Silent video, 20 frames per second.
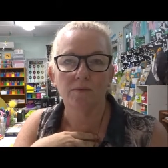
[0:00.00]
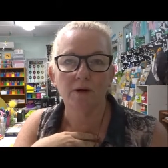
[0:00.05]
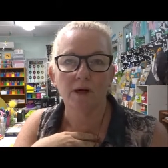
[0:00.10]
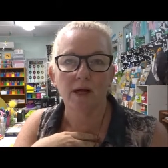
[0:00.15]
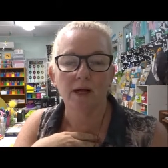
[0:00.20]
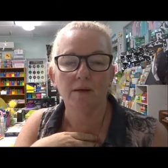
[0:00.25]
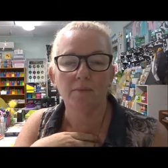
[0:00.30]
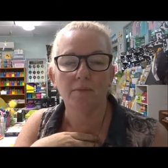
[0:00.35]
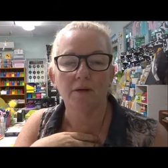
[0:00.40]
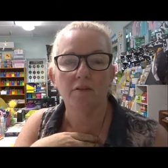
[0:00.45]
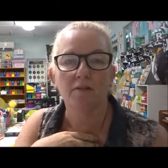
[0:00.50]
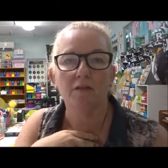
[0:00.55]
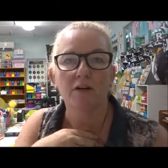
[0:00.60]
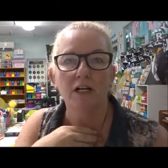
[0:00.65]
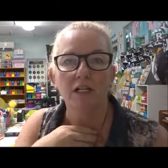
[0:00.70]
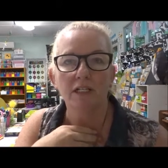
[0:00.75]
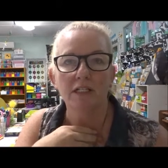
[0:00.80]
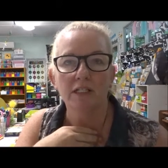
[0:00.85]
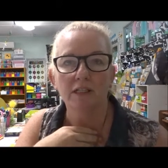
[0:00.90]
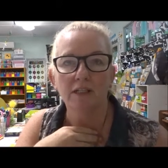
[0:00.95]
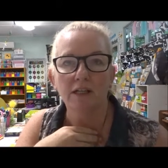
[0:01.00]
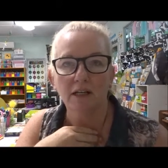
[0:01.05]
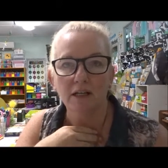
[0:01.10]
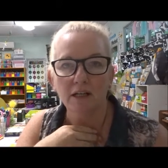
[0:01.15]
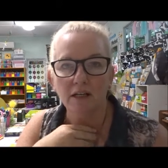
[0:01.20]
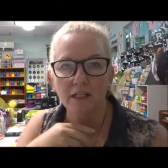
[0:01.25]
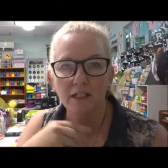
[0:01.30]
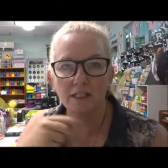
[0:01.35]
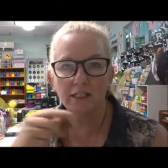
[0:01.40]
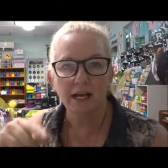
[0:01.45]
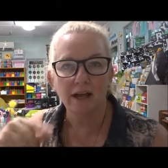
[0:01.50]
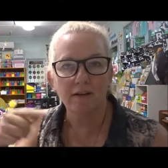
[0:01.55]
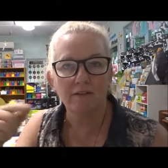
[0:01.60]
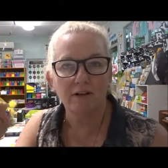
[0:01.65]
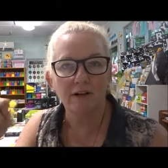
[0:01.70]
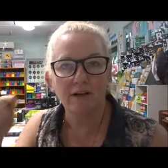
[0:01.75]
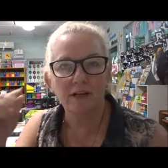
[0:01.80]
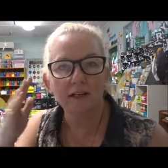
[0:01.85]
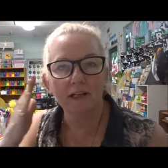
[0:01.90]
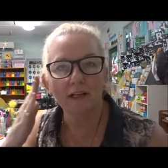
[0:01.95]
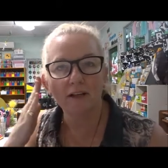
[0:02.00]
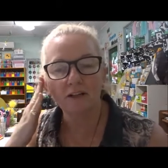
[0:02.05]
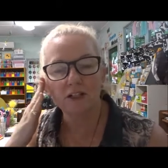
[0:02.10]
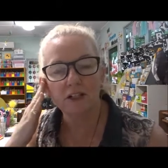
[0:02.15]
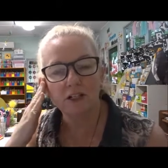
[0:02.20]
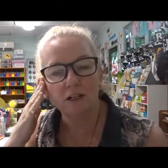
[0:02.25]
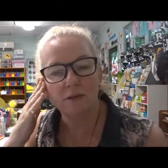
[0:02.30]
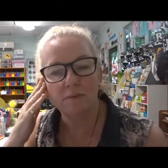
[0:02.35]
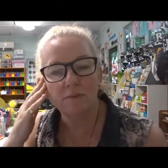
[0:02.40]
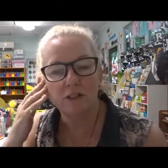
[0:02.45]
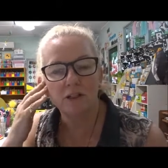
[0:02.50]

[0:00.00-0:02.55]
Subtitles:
advise that they'd like to have it at another time.